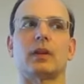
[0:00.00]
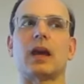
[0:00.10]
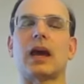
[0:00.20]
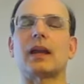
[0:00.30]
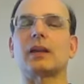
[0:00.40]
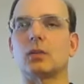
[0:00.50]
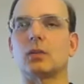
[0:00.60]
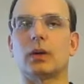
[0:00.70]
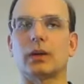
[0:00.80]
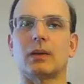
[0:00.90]
God is
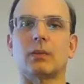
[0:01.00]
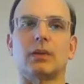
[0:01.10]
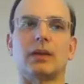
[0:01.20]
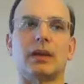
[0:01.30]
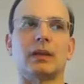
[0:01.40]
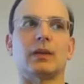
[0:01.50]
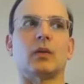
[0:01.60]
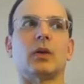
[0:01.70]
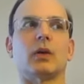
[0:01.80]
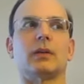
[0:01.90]
working within it
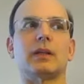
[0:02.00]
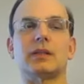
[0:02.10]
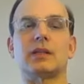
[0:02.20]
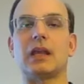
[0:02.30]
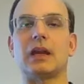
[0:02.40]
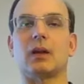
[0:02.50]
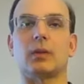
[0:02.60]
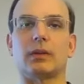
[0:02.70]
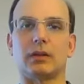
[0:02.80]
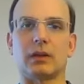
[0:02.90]
all. It's there
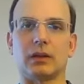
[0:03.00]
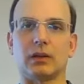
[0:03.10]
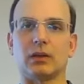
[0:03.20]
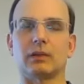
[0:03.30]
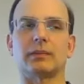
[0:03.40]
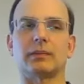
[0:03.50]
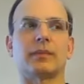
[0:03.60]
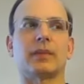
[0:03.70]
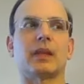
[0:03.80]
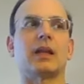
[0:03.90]
within it all.
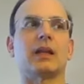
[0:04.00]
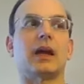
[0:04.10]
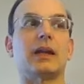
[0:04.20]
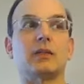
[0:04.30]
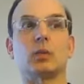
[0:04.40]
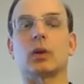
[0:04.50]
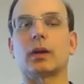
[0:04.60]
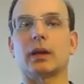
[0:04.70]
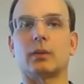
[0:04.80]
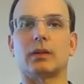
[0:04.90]
God is
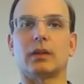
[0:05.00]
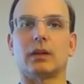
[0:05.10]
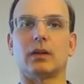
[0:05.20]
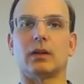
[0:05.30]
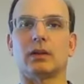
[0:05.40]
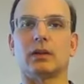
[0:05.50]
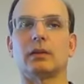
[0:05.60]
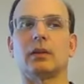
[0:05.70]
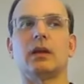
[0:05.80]
working within it all.